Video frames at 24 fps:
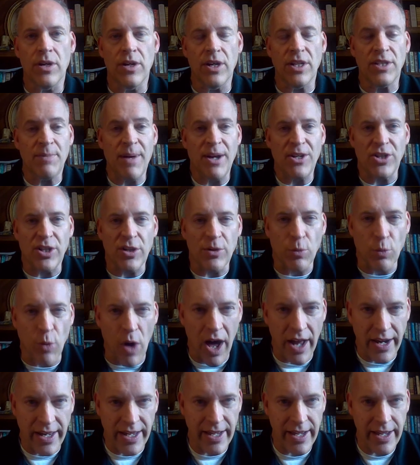especially
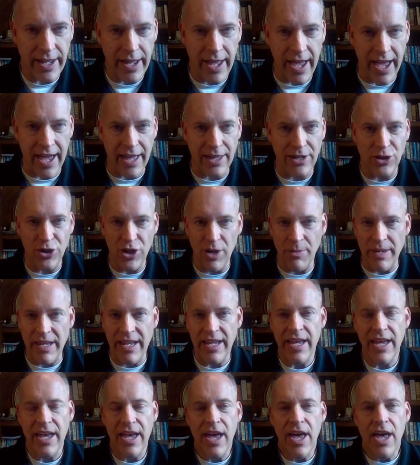Ronnie and
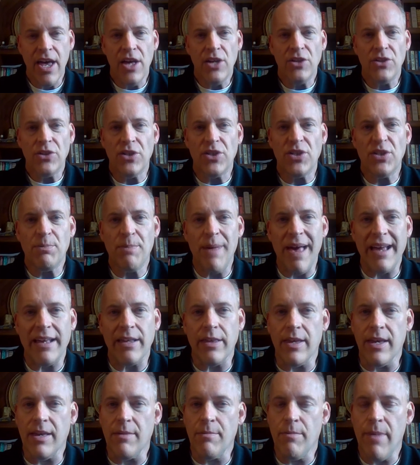Jimmy,
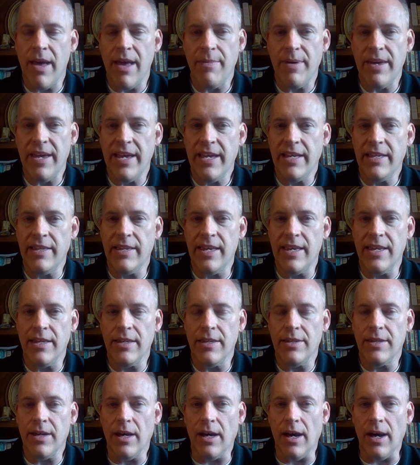suspect that maybe he
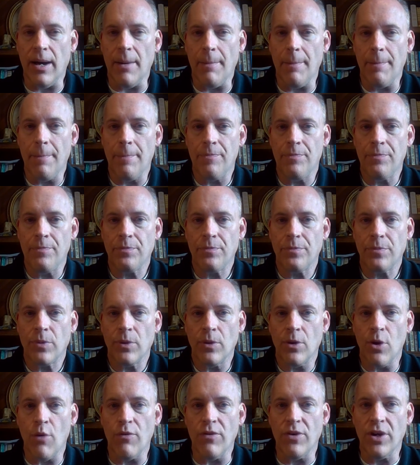didn't
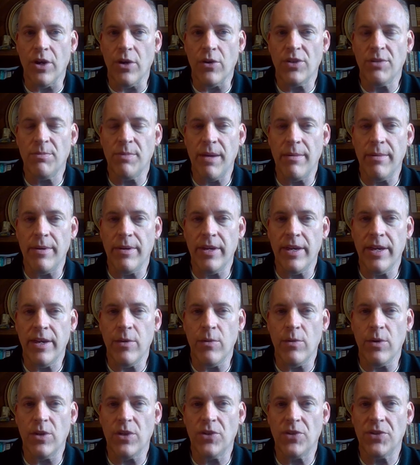overdose. Maybe he
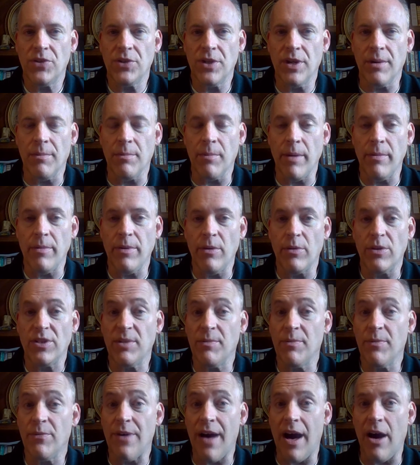was. Maybe there was
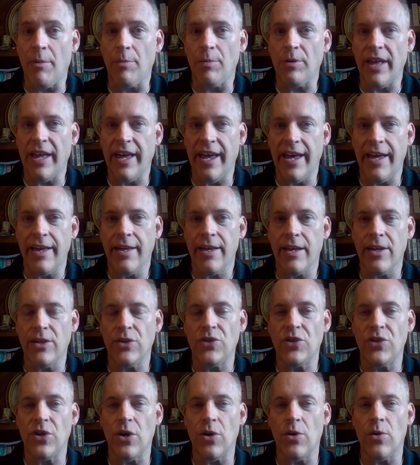some foul play, and
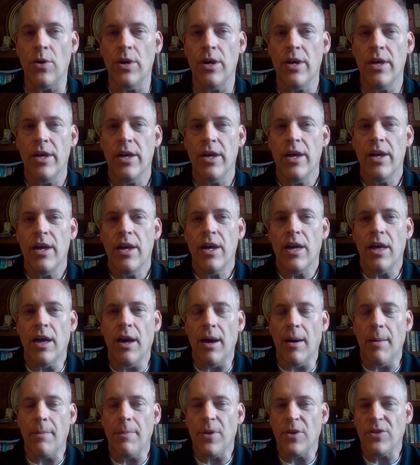so
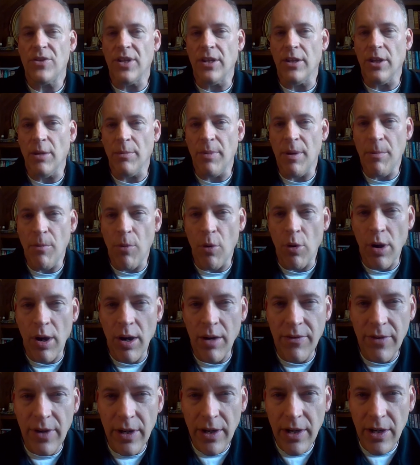there's a little bit more of a